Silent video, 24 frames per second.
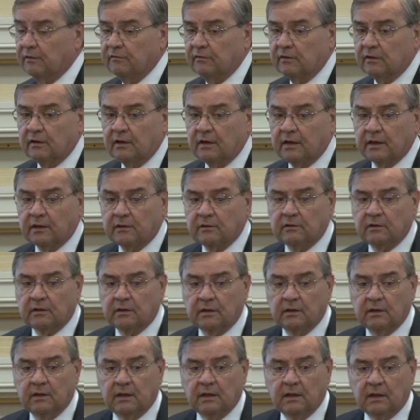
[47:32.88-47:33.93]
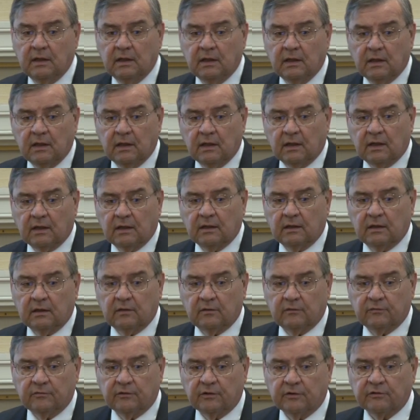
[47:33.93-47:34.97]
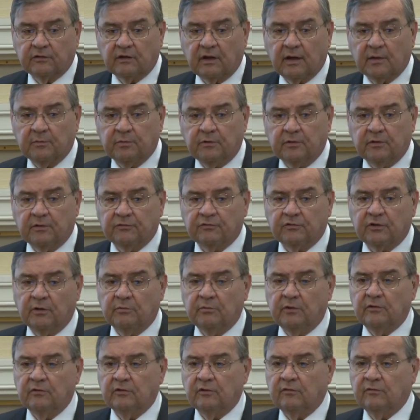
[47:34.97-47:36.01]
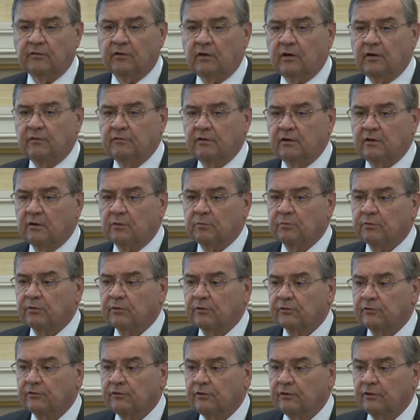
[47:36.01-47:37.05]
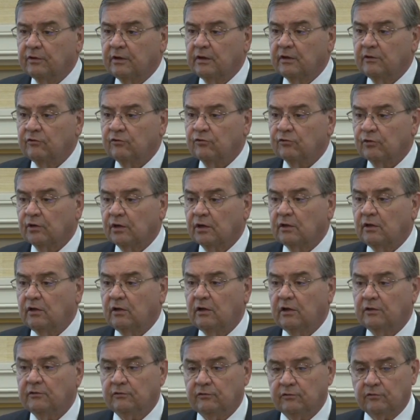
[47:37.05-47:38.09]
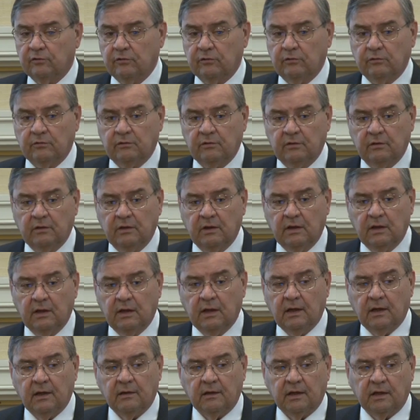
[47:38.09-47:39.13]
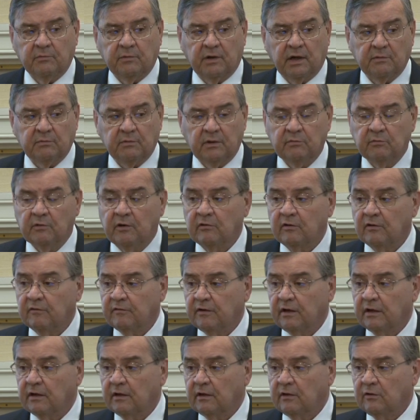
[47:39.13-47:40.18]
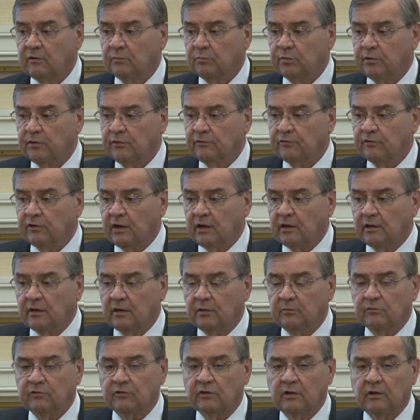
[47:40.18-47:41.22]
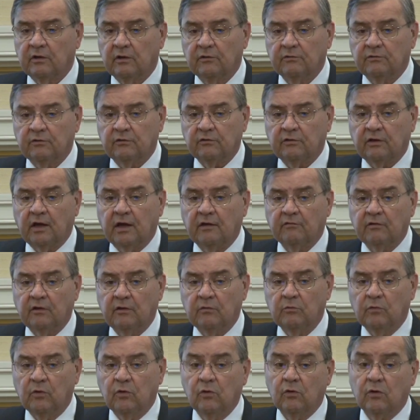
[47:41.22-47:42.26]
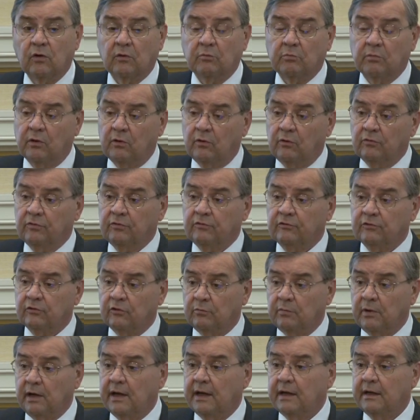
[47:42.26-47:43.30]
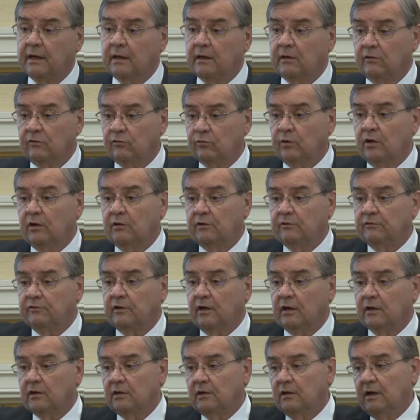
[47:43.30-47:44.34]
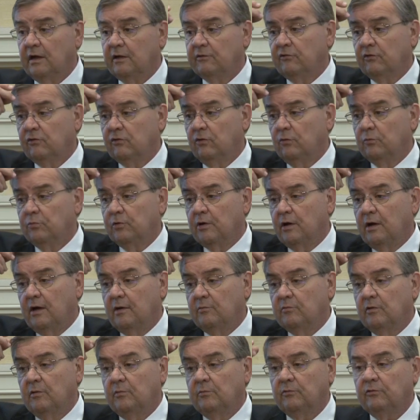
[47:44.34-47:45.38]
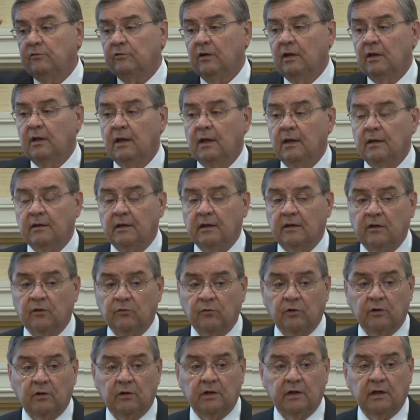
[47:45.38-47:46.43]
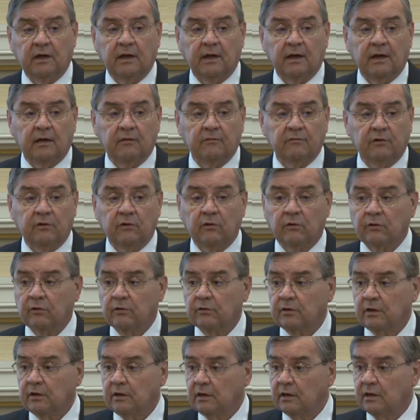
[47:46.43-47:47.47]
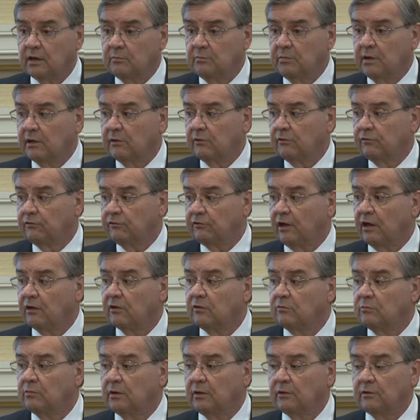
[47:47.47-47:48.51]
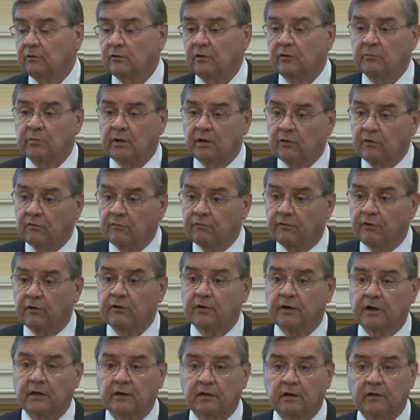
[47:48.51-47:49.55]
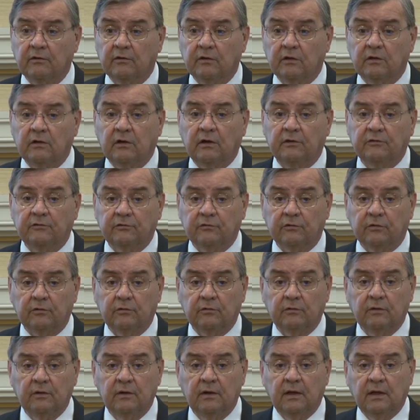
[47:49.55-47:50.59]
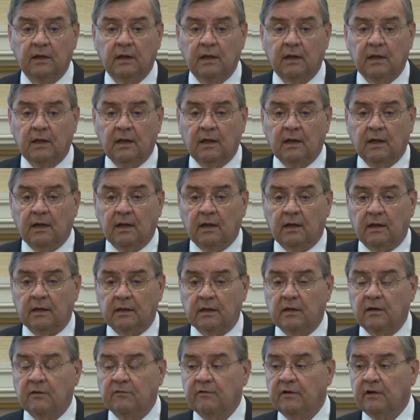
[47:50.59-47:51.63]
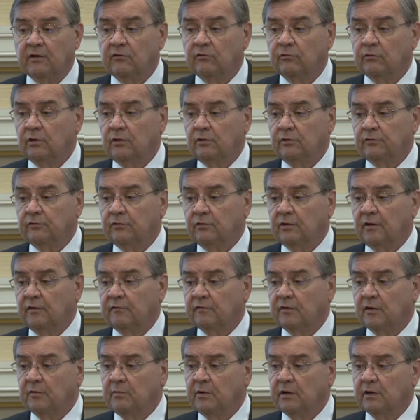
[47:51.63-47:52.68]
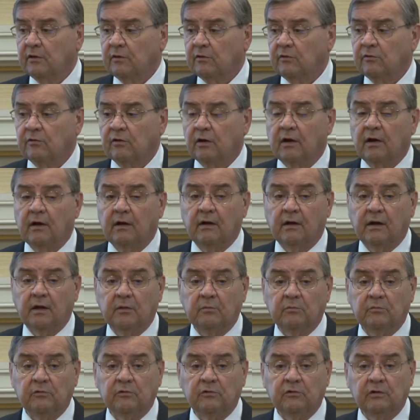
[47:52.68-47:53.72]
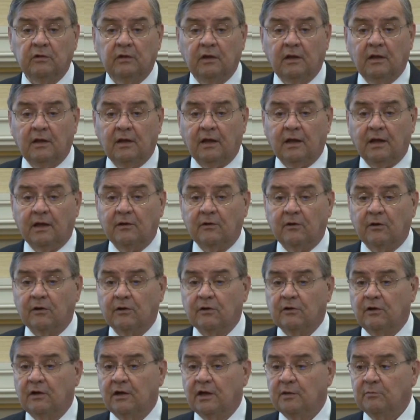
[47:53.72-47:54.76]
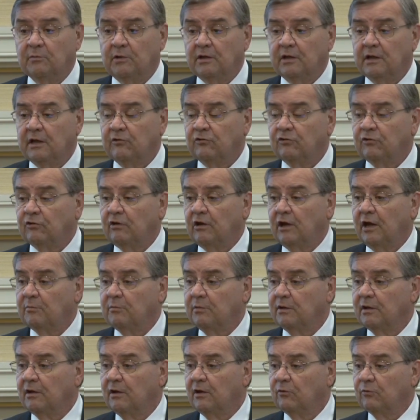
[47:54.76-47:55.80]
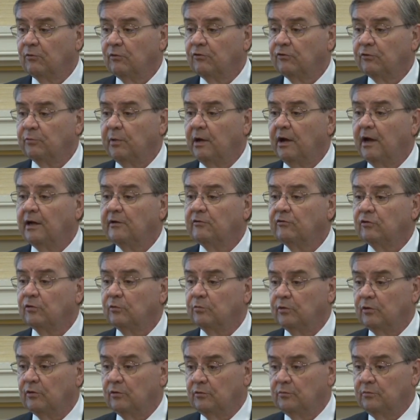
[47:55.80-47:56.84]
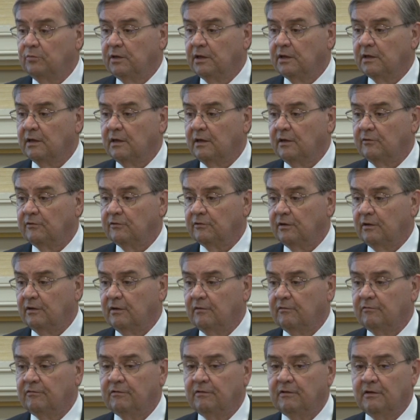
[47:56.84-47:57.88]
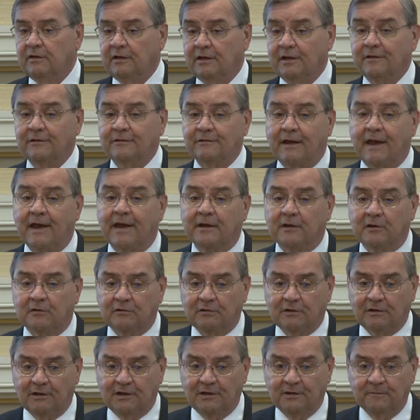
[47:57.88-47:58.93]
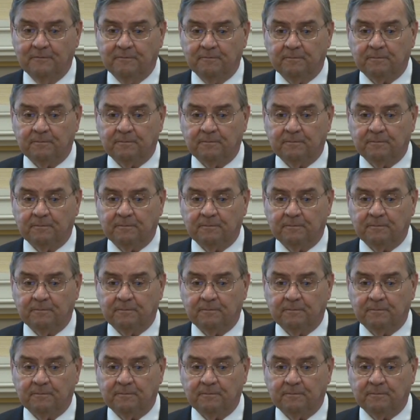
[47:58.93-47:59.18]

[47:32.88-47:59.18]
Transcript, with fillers: even likely. Uh, for example, if someone's involved in a personal injury lawsuit they might be motivated to present themselves as having more both somatic as well as psychological problems than they really have in order to get a better settlement or a better verdict in the lawsuit. Uh, individuals who have committed crimes and are claiming they should not be held responsible because of insanity